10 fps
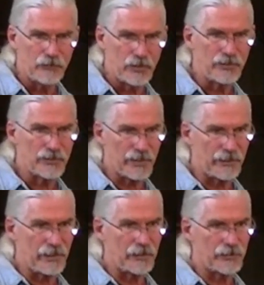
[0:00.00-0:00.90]
Jesus,
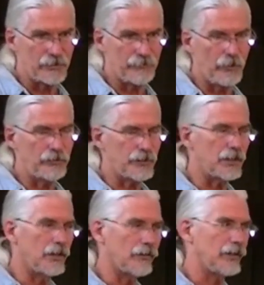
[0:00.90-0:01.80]
I think, is
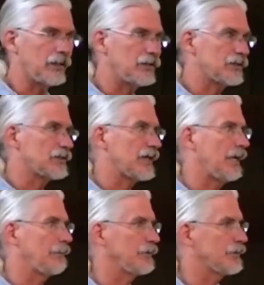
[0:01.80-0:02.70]
supposing here that his
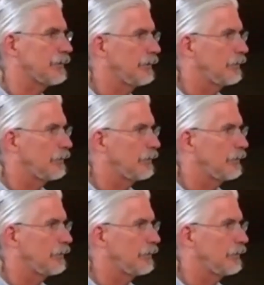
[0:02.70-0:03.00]
disciples,